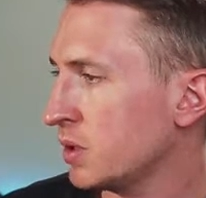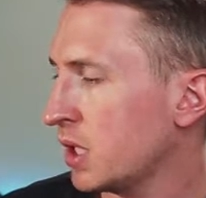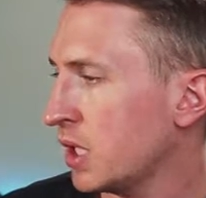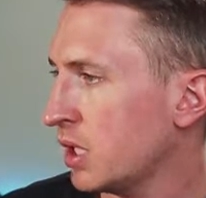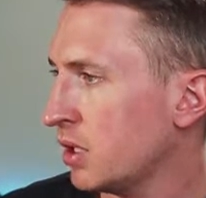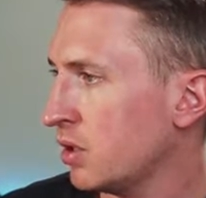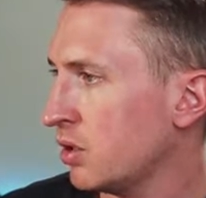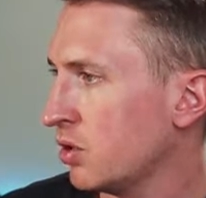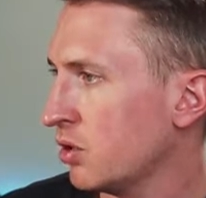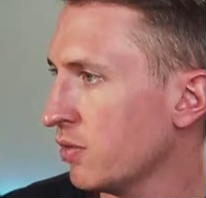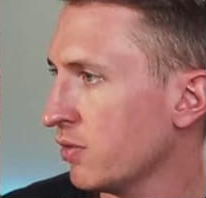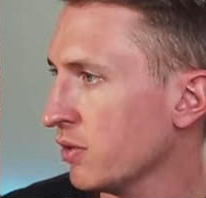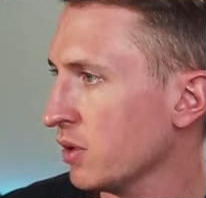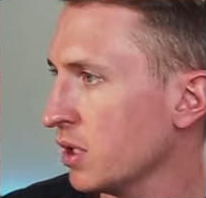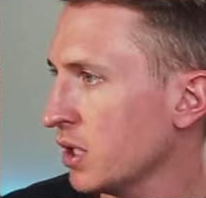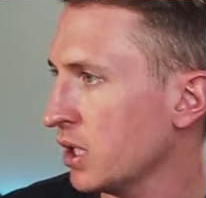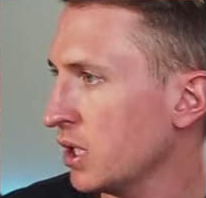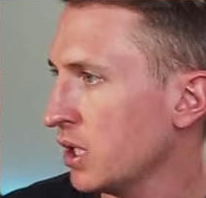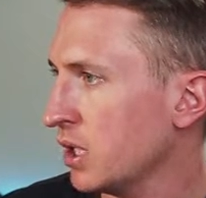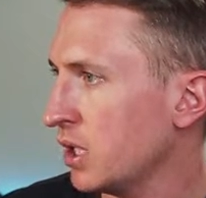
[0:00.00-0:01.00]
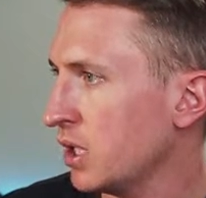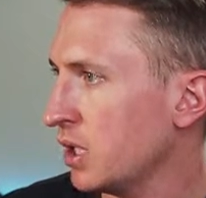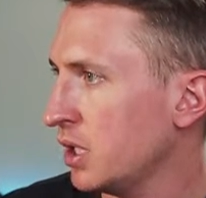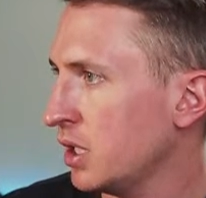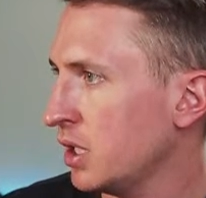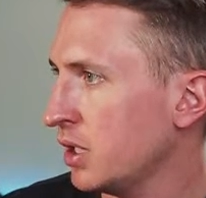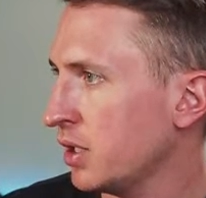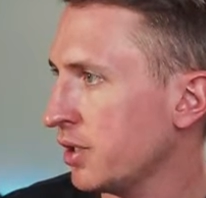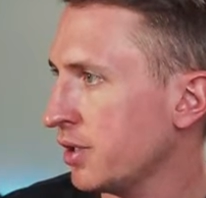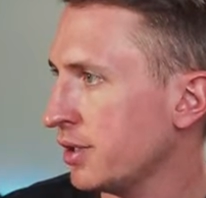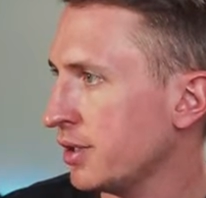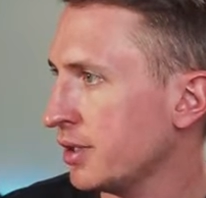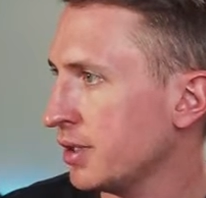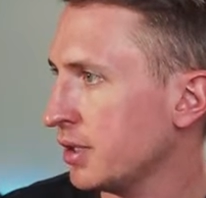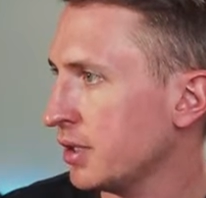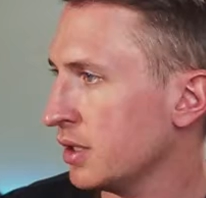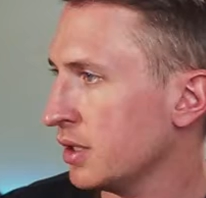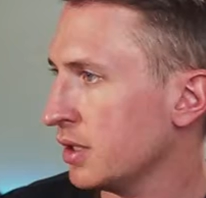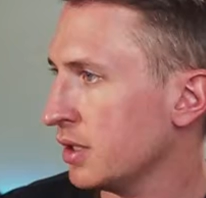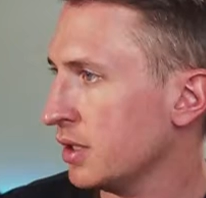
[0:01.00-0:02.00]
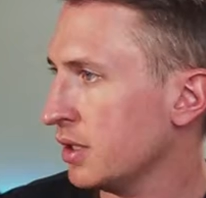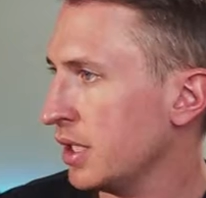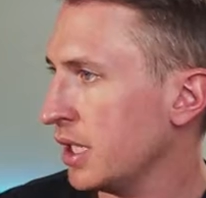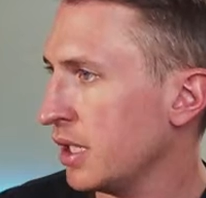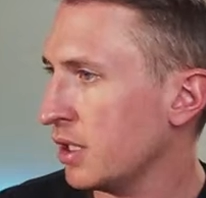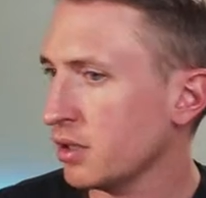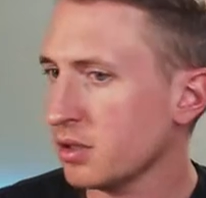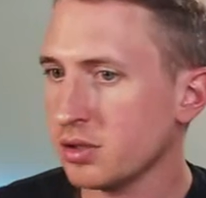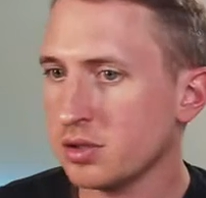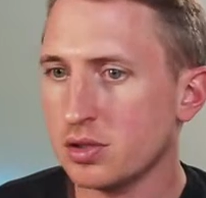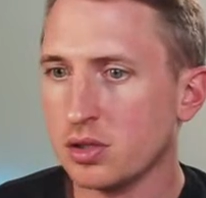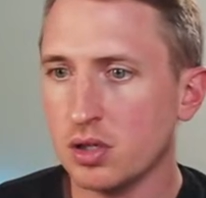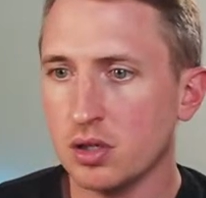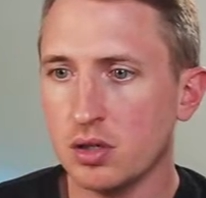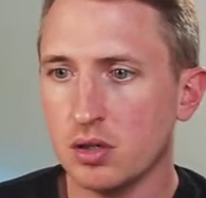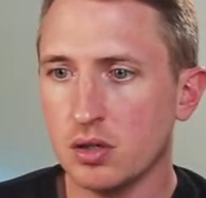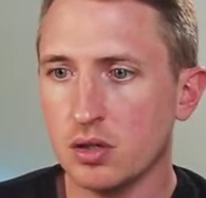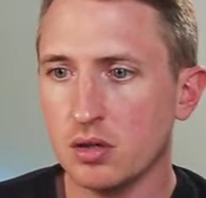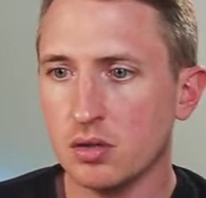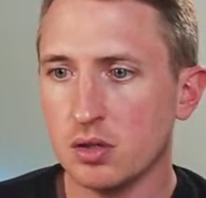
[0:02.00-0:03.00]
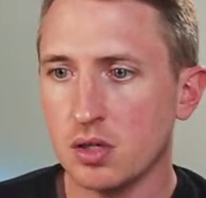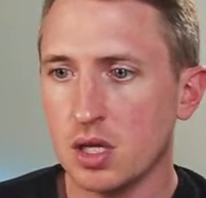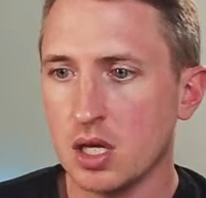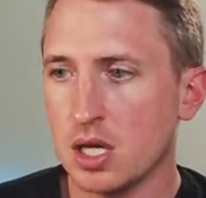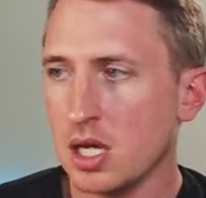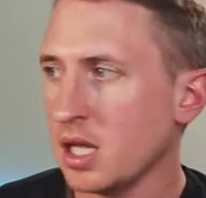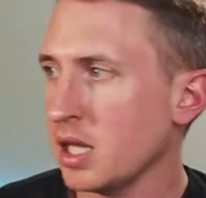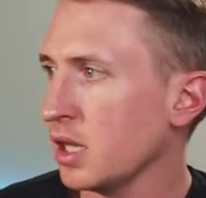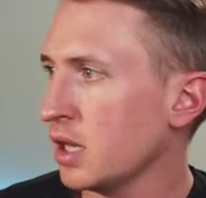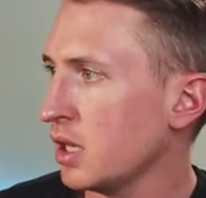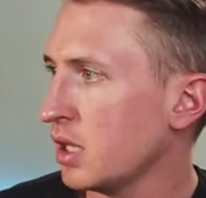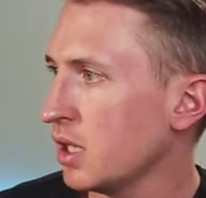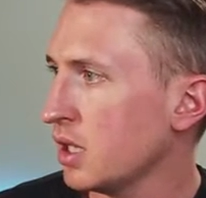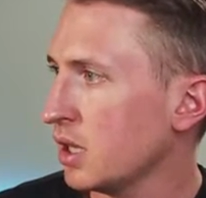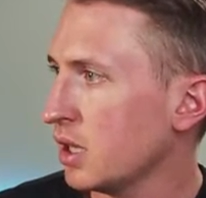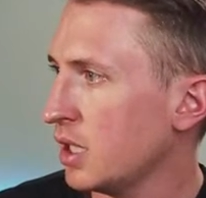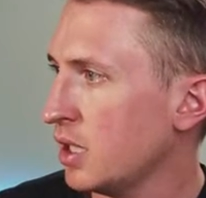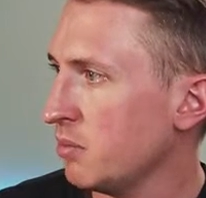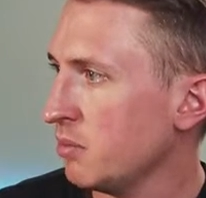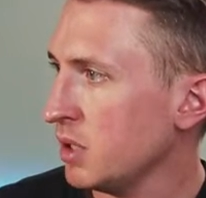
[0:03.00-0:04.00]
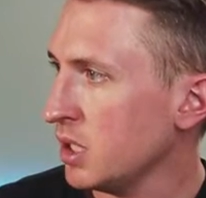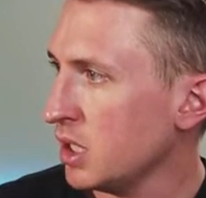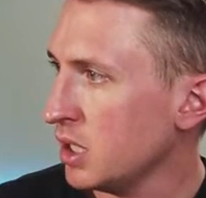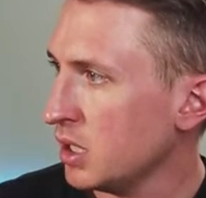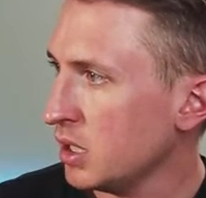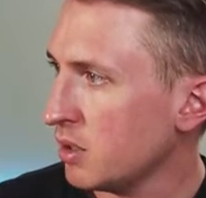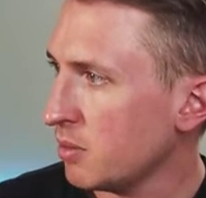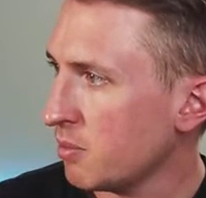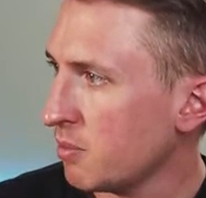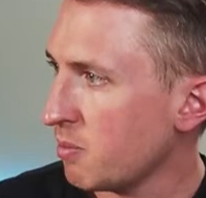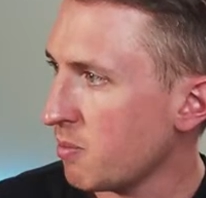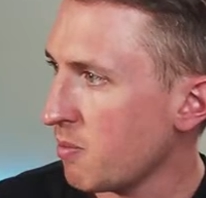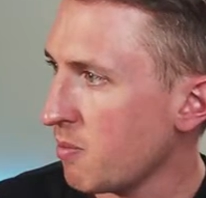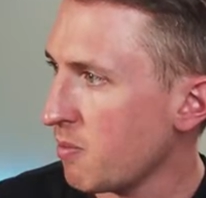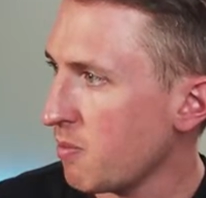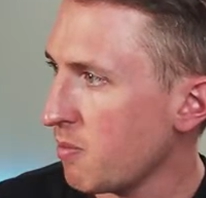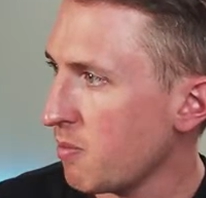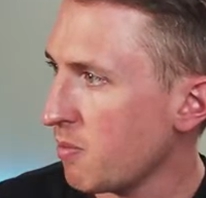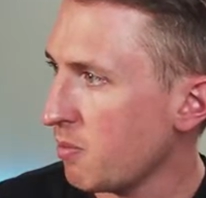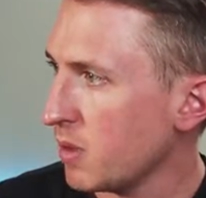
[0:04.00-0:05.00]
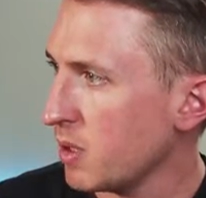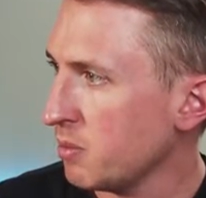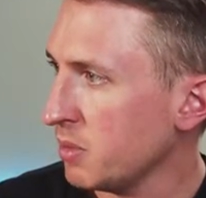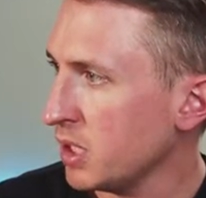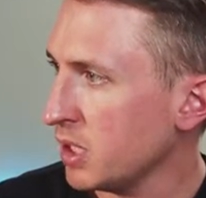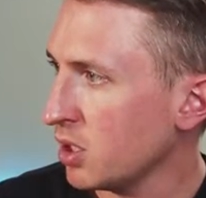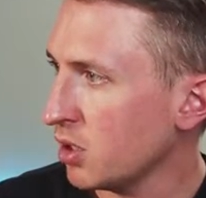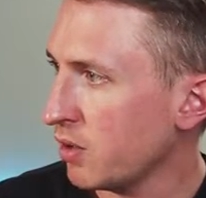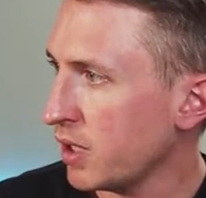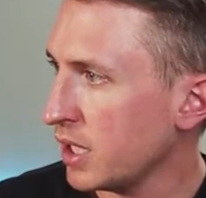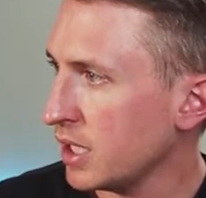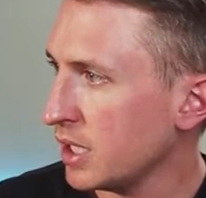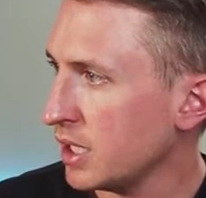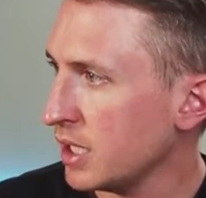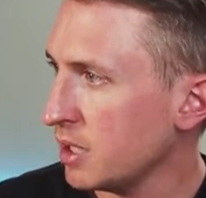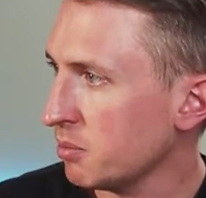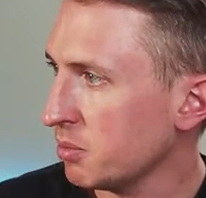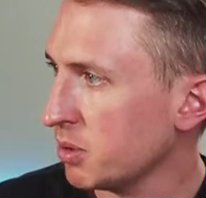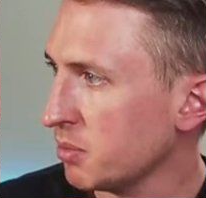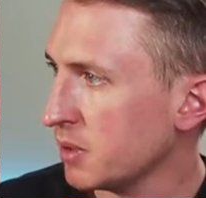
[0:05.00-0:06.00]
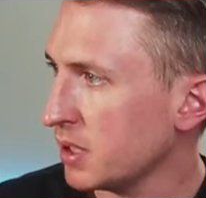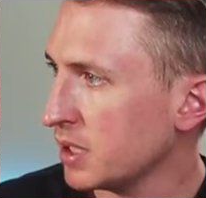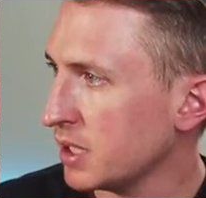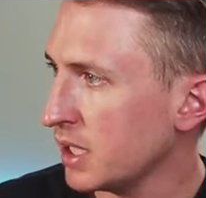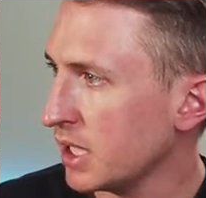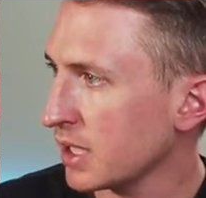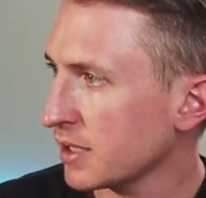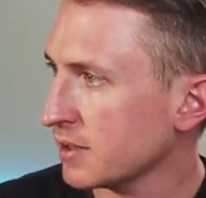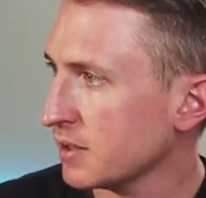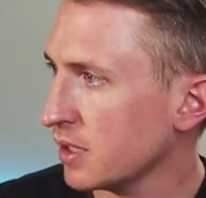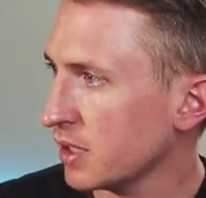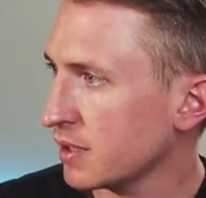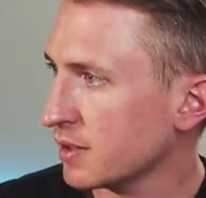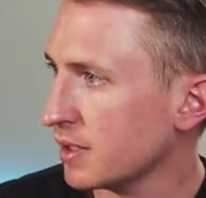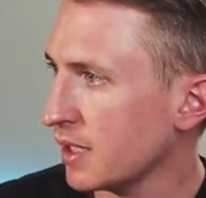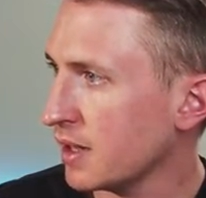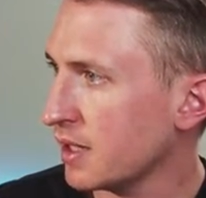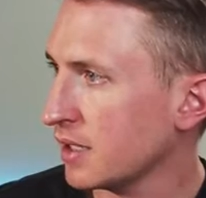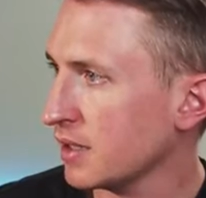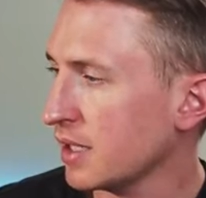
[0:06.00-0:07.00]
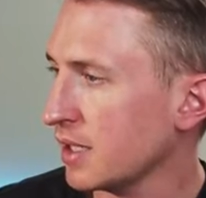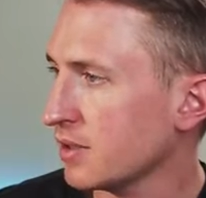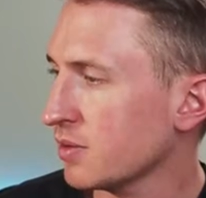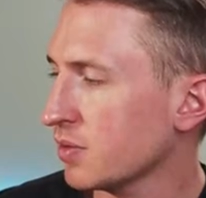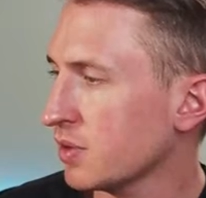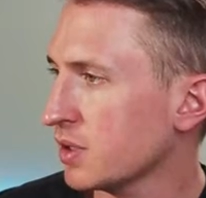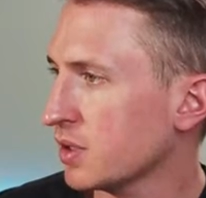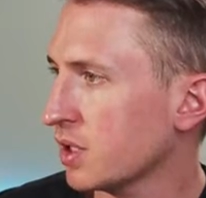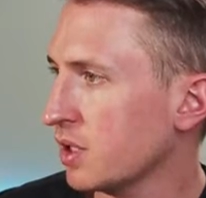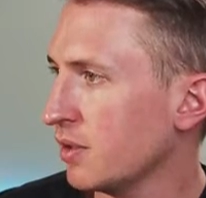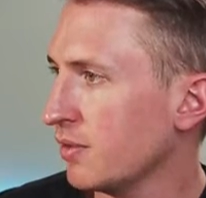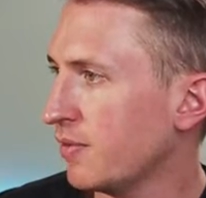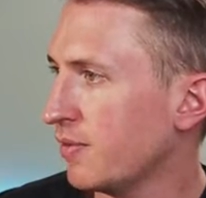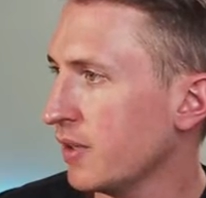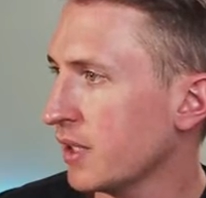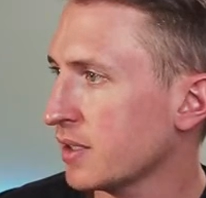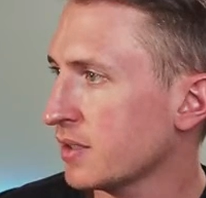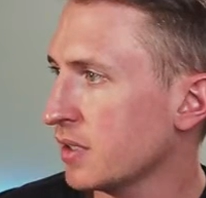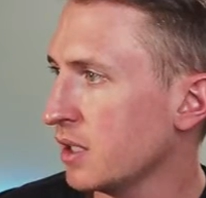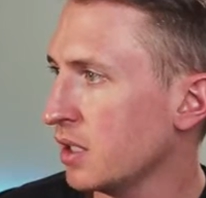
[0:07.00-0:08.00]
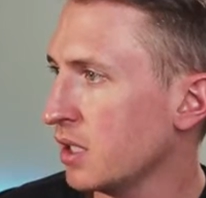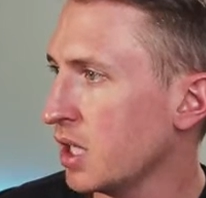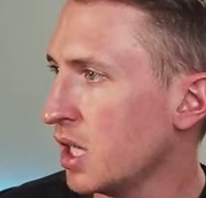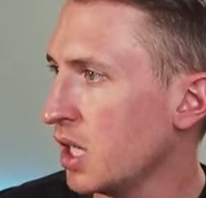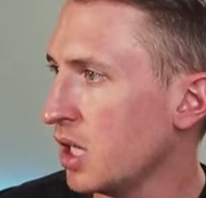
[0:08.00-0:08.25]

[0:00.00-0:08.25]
tile overlay. Yeah, so let me go ahead and implement the next thing, because I think that's what's going to fix it.